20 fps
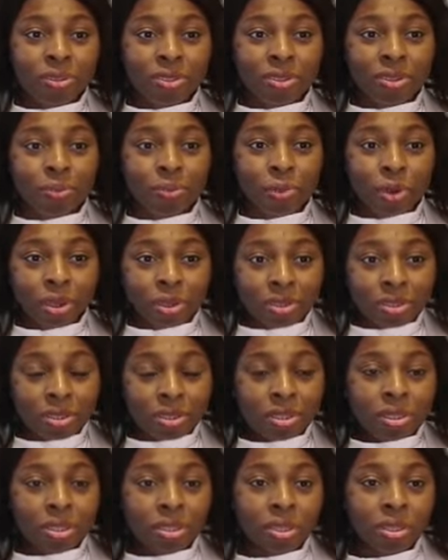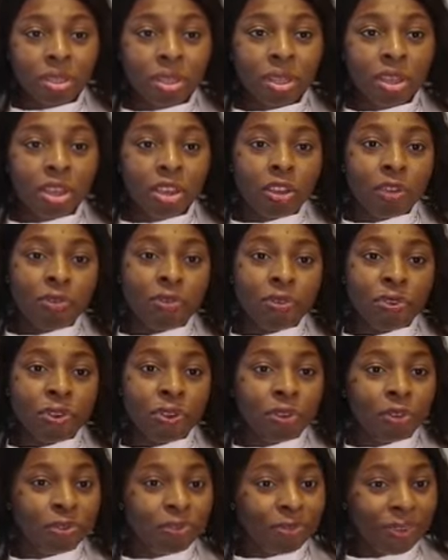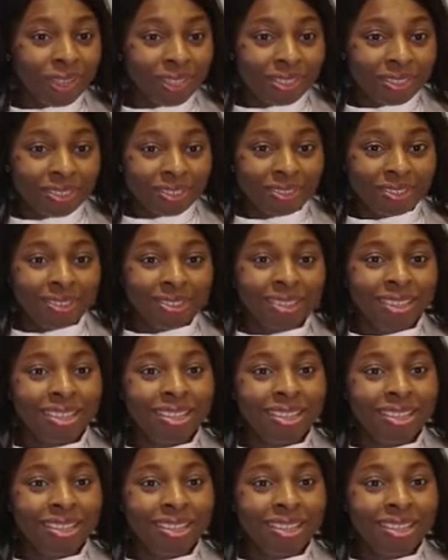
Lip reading: in a month for your feeding.